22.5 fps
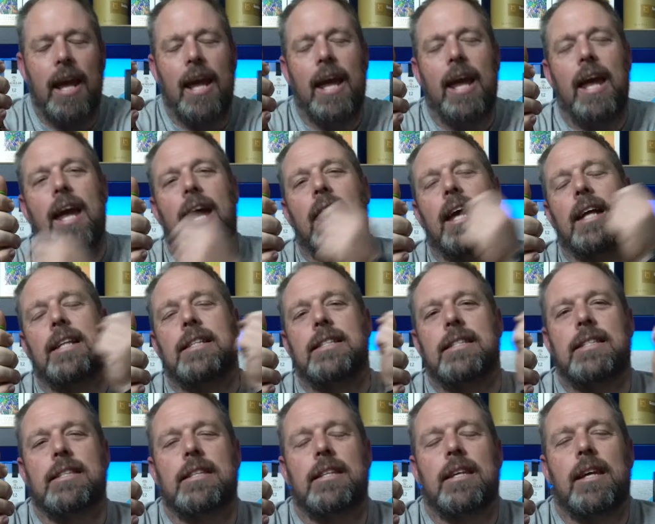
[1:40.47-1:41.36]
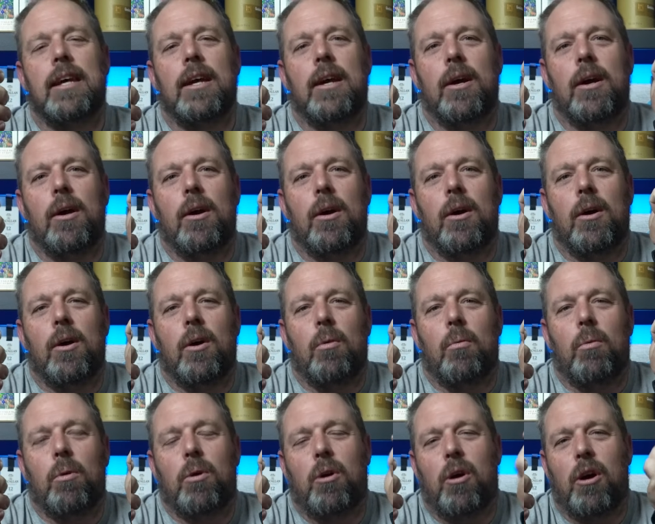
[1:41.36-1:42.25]
It
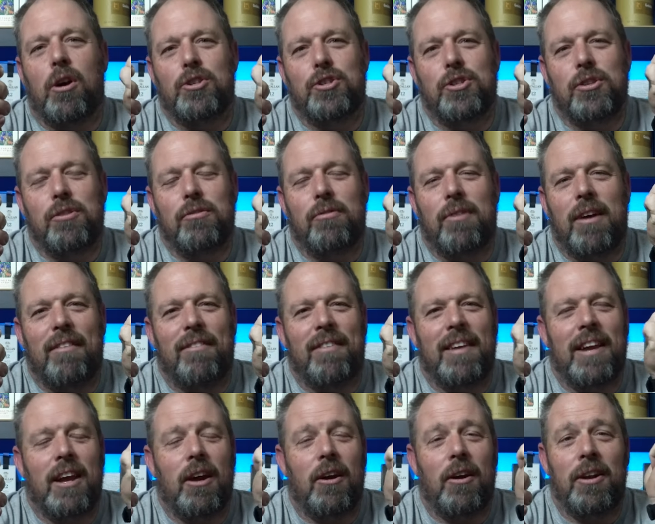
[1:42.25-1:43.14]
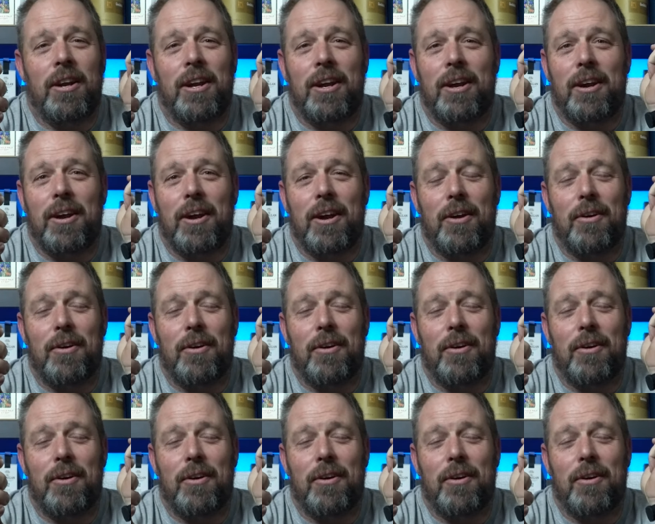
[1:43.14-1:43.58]
will cost you roughly only